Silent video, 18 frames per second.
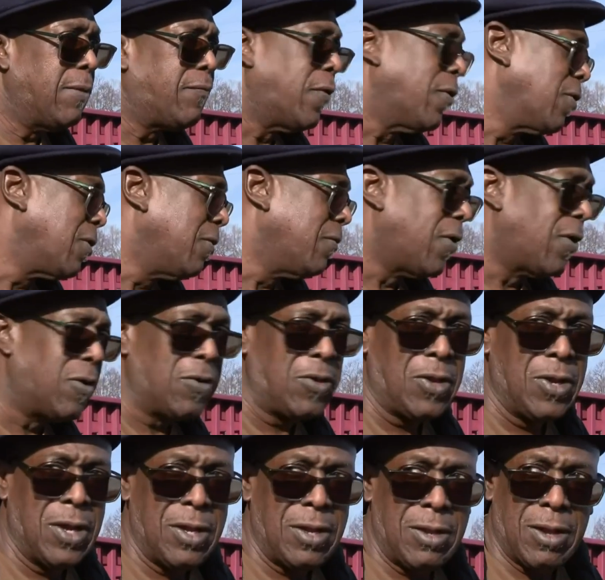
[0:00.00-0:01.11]
first of all,
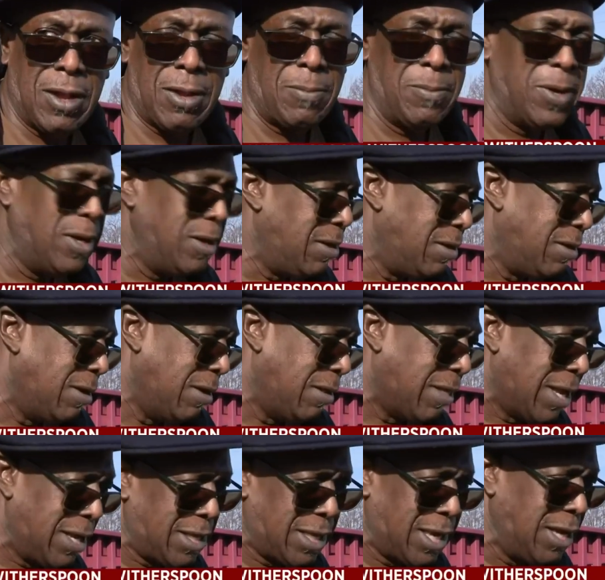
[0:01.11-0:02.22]
she, I mean, they,
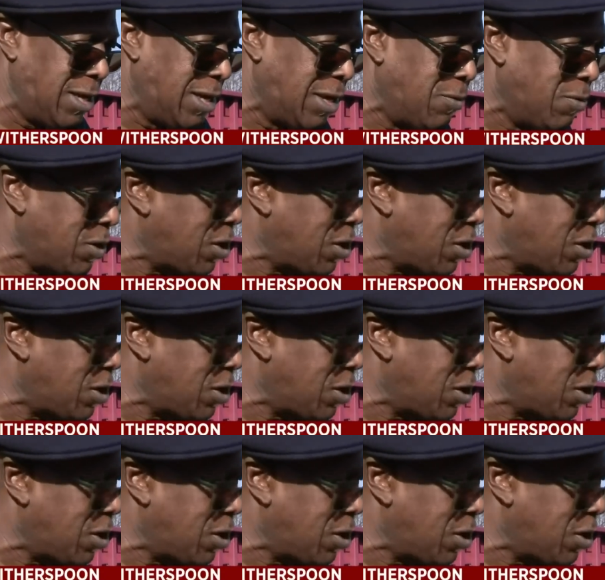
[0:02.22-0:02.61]
they she